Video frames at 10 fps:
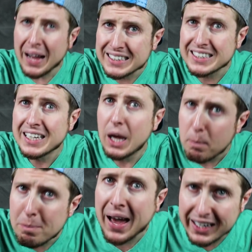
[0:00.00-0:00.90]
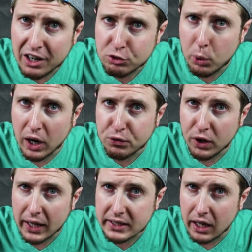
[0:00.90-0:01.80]
but mad enough to where I
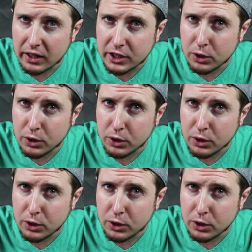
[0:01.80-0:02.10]
feel like telling